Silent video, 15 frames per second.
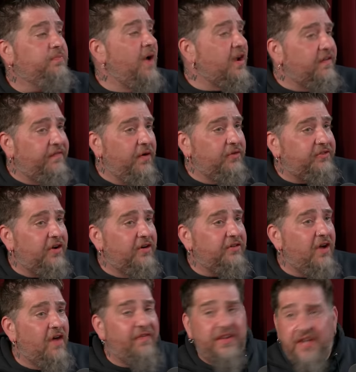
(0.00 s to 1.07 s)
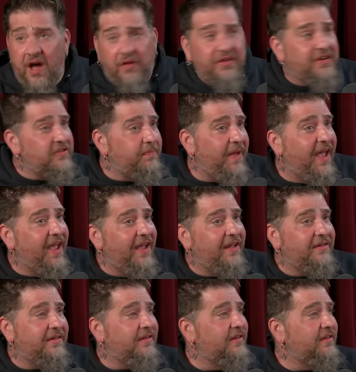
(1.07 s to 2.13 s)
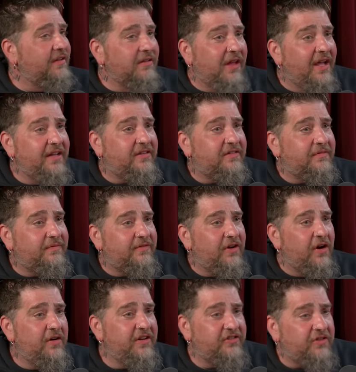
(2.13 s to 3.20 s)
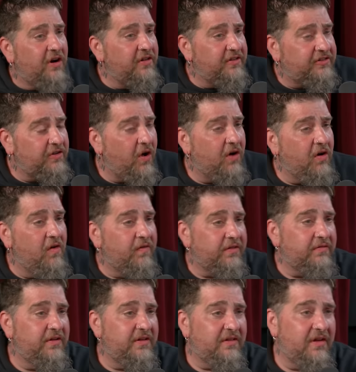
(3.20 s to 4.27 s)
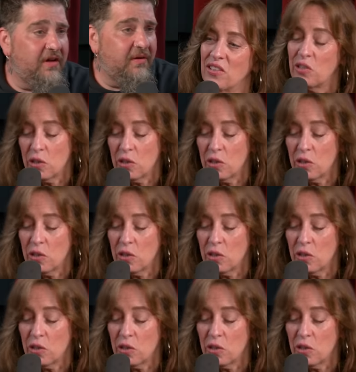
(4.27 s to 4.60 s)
microphone turned off, he yelled at his band, the, the, lights turned, he started the song over three times.